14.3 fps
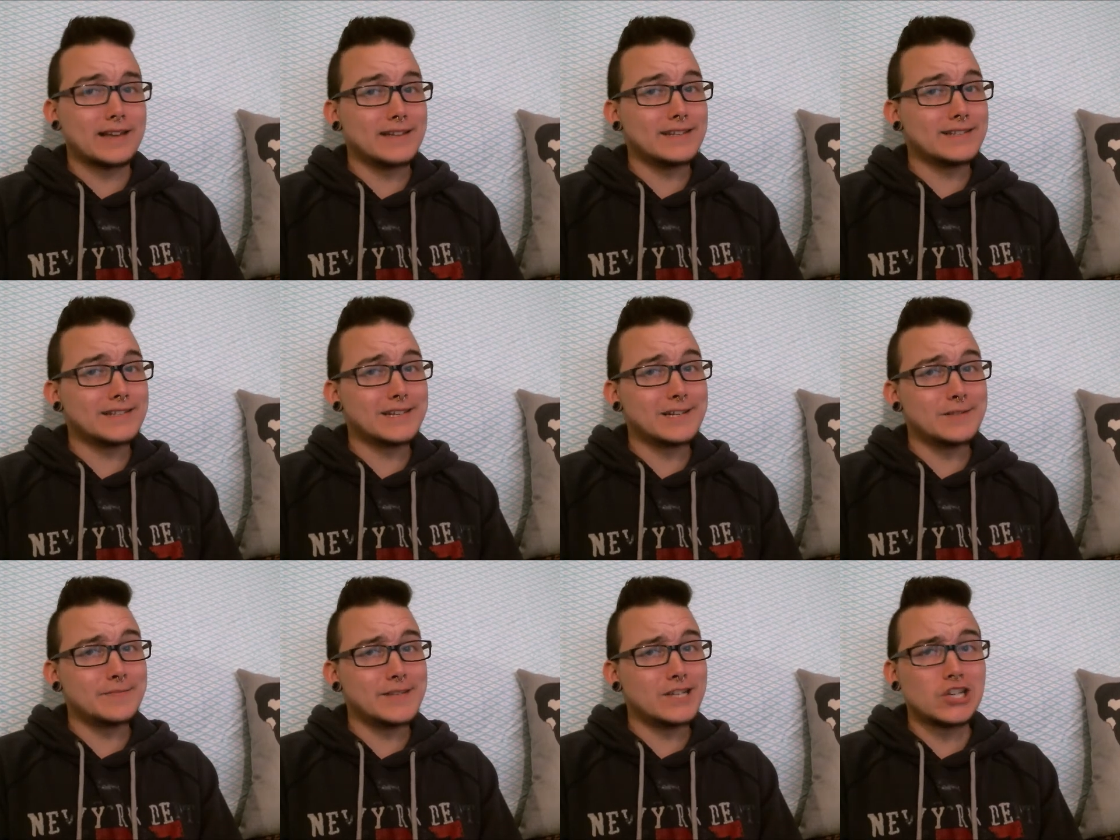is going to
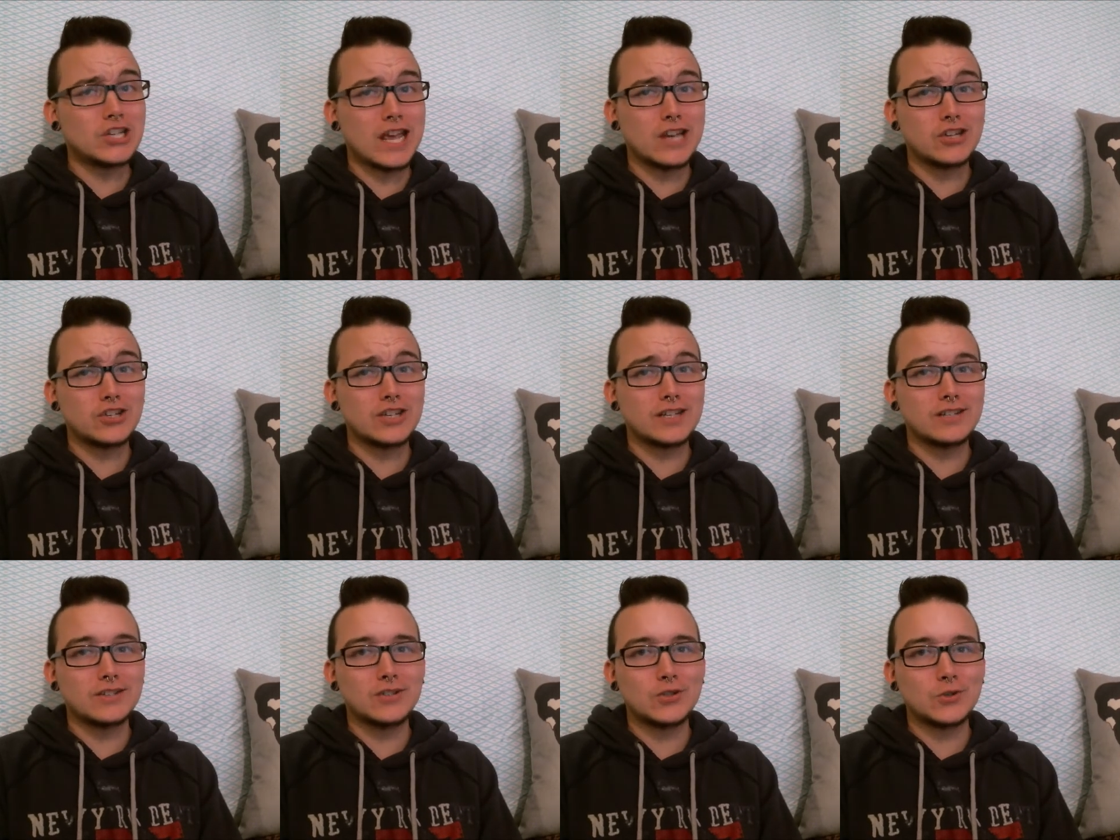be
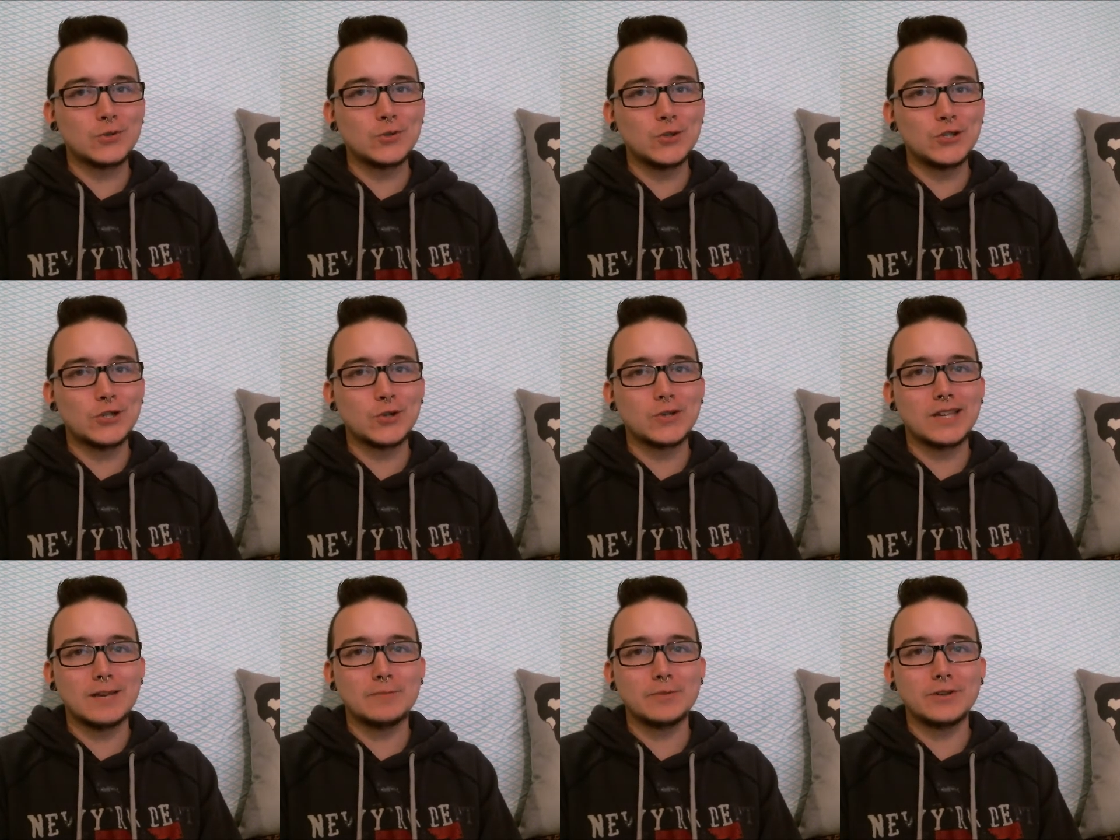changing soon, so
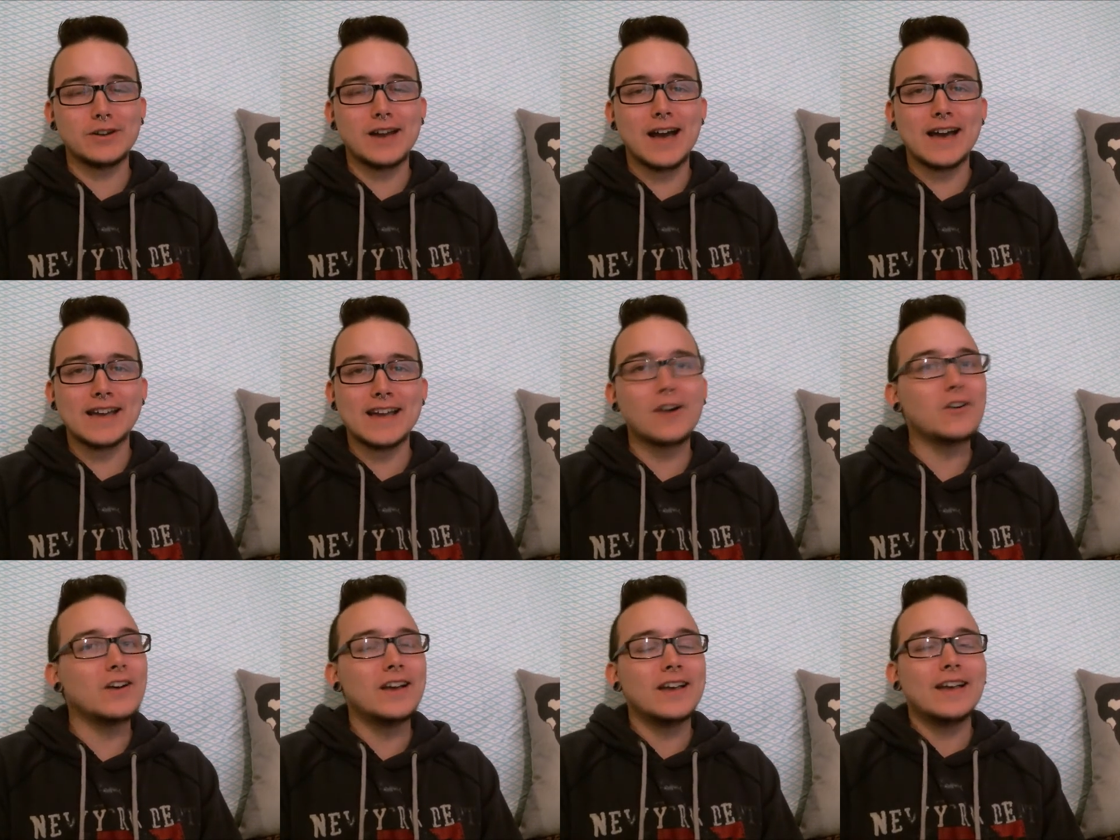keep your eye
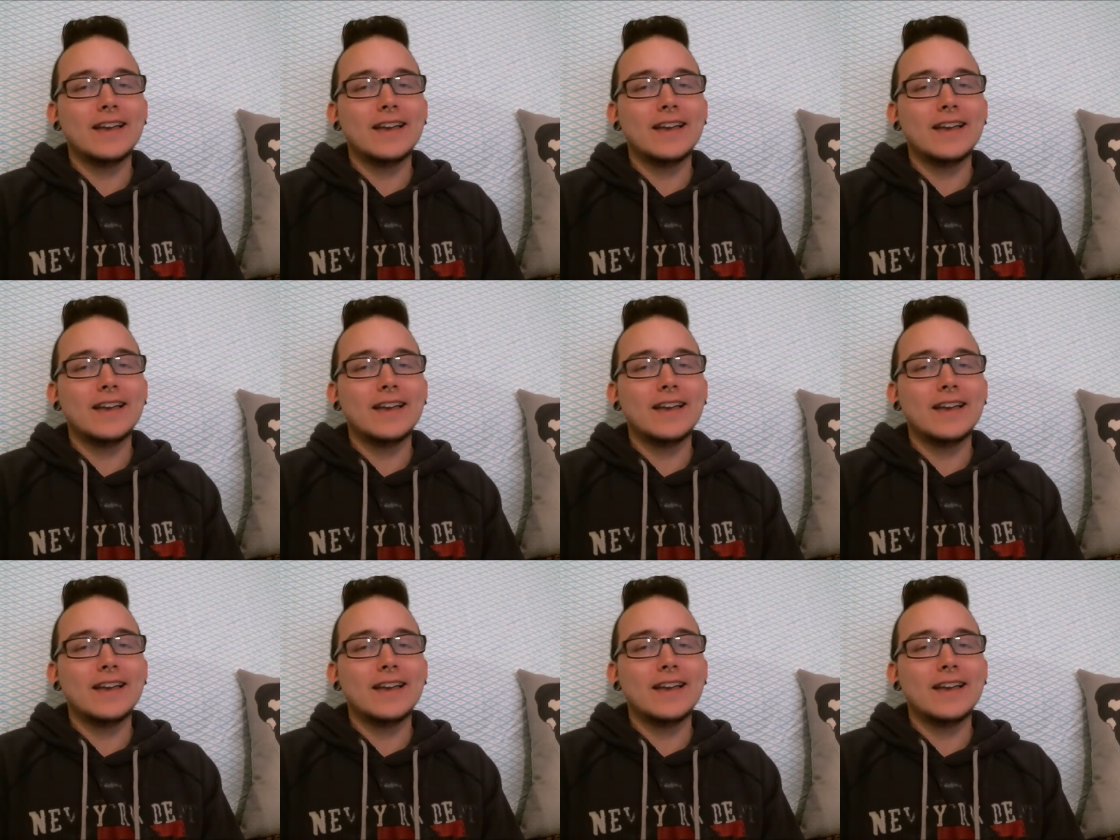out.